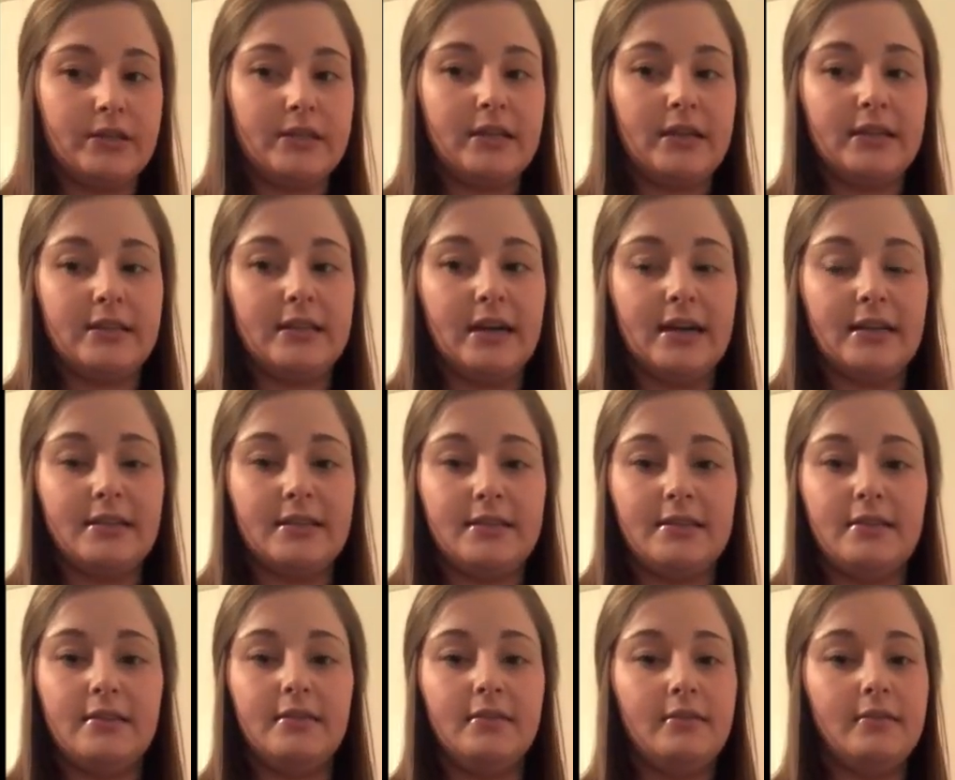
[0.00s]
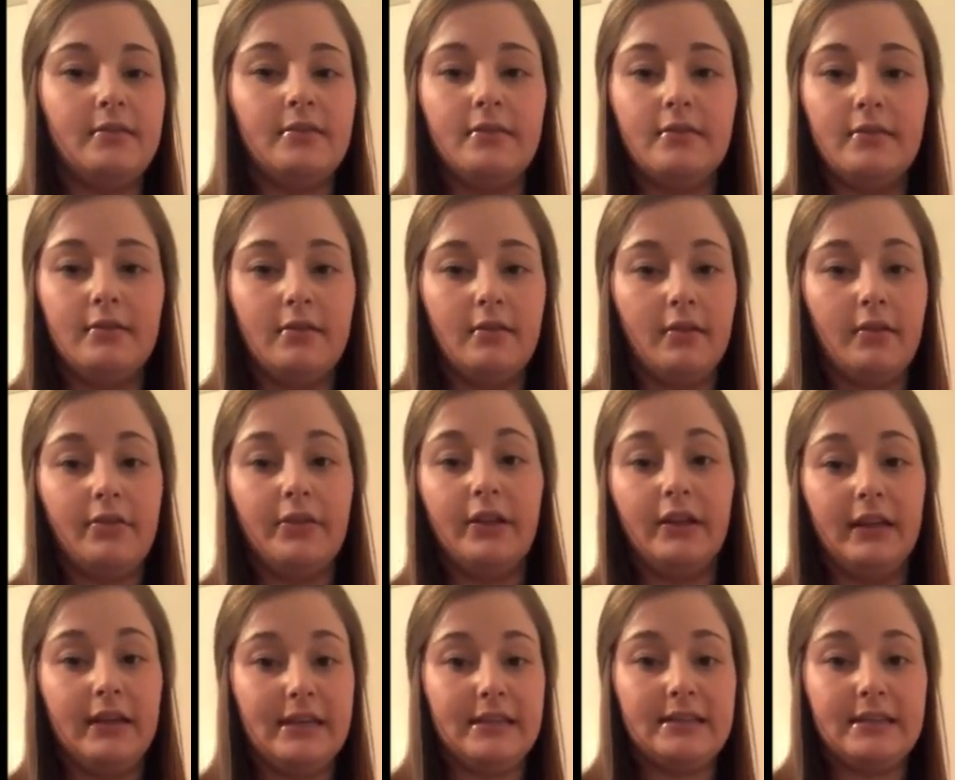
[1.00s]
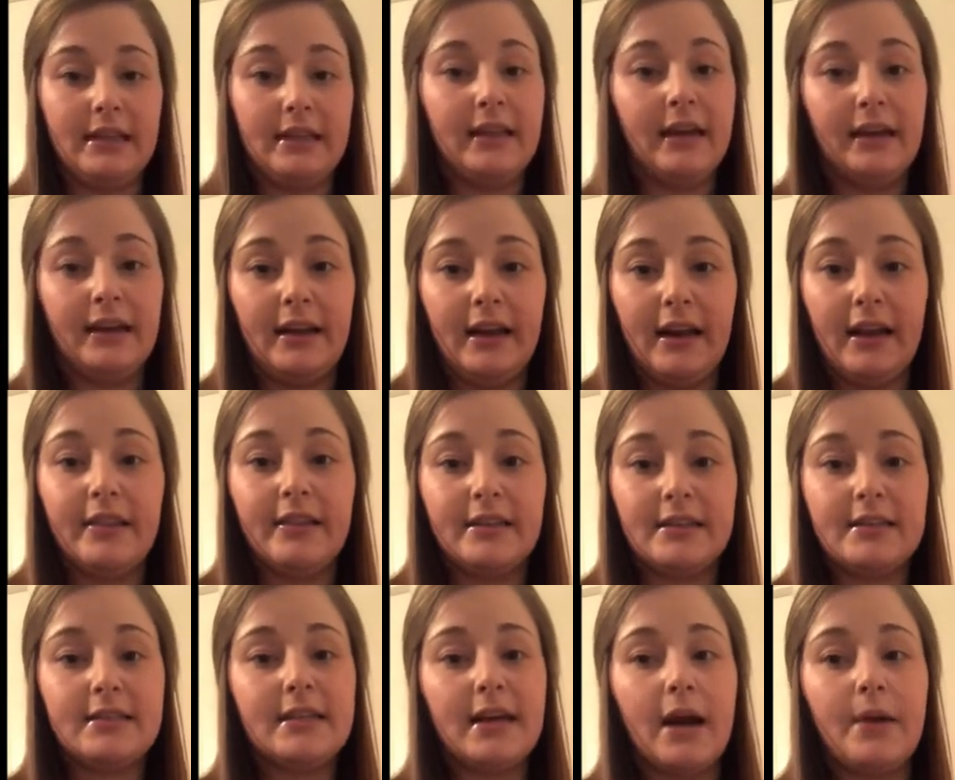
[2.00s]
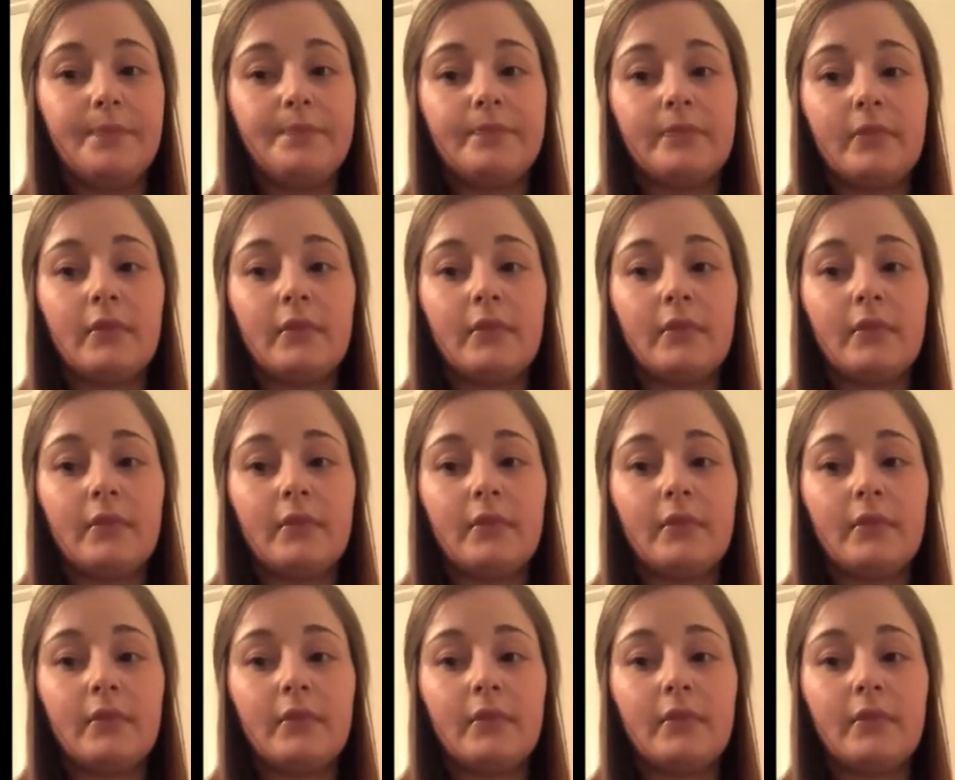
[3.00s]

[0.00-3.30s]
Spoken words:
because that's the least that they need at this time.